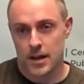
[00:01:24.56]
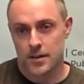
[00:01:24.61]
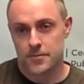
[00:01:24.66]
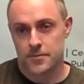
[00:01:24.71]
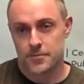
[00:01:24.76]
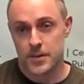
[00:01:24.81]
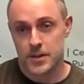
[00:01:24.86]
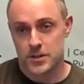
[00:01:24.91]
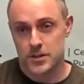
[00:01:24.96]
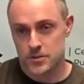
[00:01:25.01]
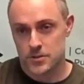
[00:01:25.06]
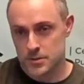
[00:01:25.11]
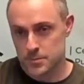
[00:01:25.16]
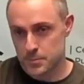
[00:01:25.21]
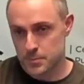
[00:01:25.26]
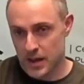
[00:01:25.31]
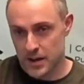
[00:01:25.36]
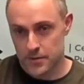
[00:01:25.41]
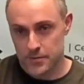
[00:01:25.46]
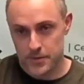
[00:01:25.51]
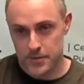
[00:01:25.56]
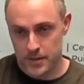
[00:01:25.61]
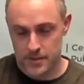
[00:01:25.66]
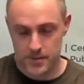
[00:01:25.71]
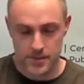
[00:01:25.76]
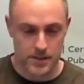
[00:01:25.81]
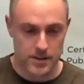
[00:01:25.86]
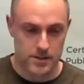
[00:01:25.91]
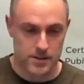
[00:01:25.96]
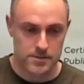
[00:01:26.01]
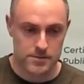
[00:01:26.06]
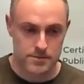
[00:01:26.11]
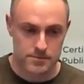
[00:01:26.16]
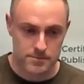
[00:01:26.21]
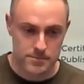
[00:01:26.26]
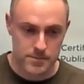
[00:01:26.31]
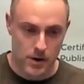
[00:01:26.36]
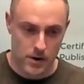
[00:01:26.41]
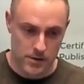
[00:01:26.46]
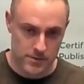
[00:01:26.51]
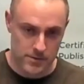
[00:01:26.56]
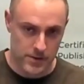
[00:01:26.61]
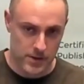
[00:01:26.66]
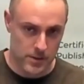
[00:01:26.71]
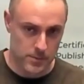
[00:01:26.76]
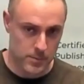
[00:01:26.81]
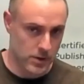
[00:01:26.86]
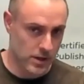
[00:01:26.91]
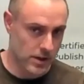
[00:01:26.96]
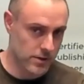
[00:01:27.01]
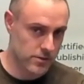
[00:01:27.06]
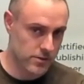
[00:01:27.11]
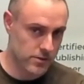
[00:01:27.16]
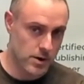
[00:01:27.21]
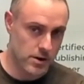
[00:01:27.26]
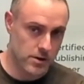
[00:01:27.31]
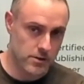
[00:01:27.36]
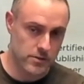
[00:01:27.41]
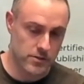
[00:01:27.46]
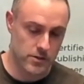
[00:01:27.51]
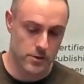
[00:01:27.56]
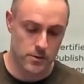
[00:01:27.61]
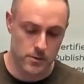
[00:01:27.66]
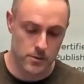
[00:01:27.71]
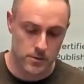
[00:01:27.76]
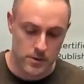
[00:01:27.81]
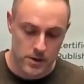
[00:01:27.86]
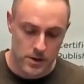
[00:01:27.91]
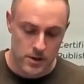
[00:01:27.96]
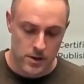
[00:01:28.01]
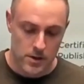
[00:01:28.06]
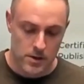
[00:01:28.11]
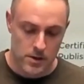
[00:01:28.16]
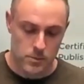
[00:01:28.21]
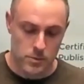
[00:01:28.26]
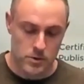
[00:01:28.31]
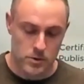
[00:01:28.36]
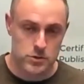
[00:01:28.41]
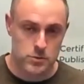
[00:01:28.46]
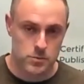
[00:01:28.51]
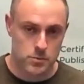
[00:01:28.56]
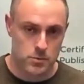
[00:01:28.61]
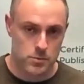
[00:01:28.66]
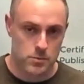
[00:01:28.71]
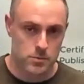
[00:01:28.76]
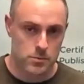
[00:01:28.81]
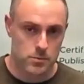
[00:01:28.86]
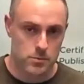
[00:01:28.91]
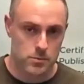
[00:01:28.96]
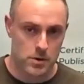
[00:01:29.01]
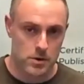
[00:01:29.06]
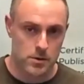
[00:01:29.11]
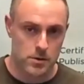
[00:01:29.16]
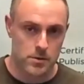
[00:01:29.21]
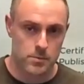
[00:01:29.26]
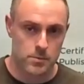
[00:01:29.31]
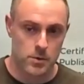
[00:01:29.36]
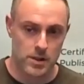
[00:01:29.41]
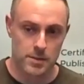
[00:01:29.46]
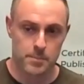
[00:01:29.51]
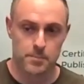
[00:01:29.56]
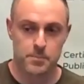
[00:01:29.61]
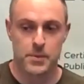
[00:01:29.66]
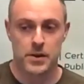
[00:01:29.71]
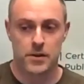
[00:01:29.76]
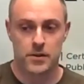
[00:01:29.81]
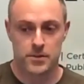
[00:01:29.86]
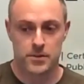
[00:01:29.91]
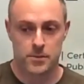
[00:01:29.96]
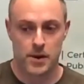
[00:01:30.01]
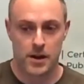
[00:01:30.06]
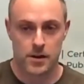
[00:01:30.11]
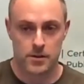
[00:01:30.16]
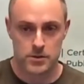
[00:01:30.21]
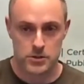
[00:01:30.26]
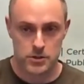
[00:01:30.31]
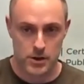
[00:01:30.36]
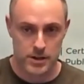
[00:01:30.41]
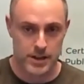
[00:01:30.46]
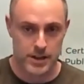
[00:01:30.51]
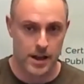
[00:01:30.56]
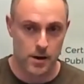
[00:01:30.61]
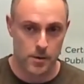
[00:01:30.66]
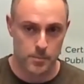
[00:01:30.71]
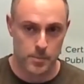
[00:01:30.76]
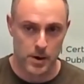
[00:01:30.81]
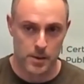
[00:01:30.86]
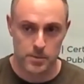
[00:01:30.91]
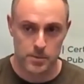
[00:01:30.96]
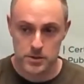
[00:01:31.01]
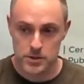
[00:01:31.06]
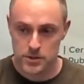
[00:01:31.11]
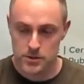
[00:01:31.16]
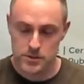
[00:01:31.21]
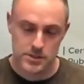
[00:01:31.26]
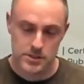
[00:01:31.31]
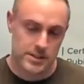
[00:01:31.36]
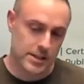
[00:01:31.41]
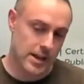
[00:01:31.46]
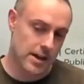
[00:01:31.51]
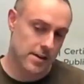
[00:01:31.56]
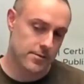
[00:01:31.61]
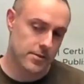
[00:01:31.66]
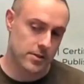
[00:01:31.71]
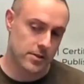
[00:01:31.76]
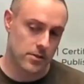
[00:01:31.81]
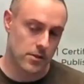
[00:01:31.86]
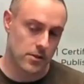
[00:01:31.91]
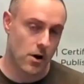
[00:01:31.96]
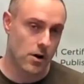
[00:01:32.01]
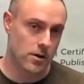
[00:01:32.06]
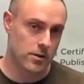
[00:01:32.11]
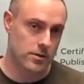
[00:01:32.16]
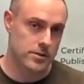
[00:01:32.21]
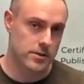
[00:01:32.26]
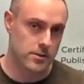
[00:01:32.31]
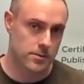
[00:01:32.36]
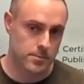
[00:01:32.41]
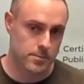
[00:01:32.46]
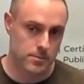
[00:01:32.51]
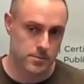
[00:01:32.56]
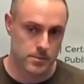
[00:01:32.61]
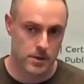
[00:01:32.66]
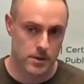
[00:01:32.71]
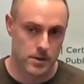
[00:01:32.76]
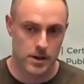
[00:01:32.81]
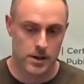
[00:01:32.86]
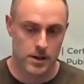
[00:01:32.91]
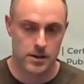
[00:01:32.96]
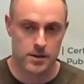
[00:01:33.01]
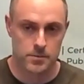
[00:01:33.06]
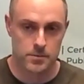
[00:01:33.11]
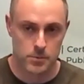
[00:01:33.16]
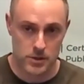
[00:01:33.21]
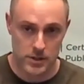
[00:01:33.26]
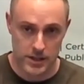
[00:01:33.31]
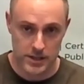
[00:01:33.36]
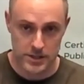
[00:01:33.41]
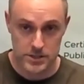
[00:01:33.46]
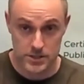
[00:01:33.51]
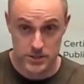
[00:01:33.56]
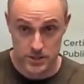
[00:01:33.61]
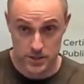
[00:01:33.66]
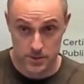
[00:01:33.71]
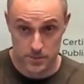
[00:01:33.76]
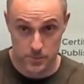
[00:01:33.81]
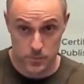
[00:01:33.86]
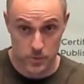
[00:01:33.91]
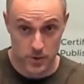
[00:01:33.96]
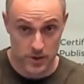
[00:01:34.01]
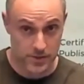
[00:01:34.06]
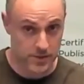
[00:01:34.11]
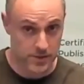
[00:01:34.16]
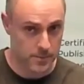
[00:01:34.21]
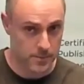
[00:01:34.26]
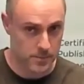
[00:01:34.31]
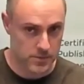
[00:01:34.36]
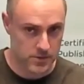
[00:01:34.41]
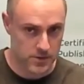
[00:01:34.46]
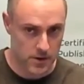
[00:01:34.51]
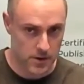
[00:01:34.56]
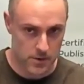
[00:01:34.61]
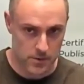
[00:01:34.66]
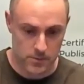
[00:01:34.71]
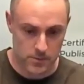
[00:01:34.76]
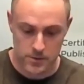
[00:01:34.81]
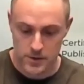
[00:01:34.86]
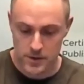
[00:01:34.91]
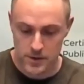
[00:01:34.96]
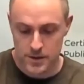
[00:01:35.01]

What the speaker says: features and benefits that aren't available elsewhere. So we're really built around trying to help publishers and then have a long-term relationship with them. So